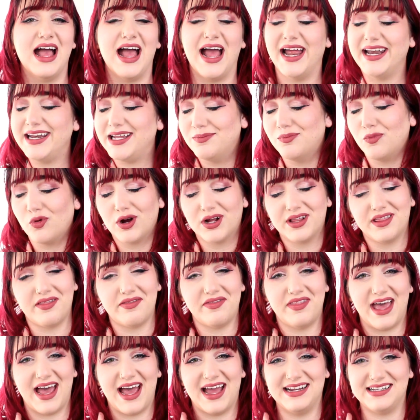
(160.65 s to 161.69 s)
Any more
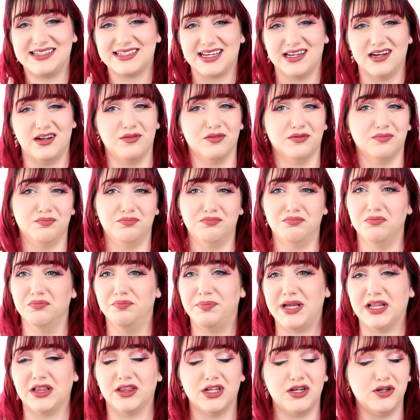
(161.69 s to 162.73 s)
than that, it's going to
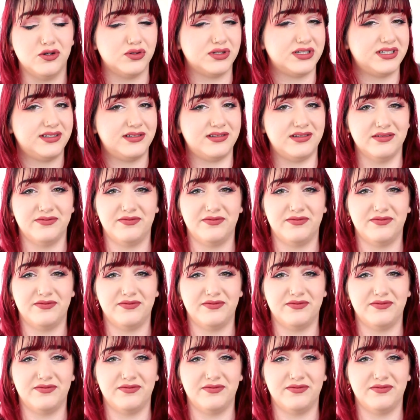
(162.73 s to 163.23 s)
be loose,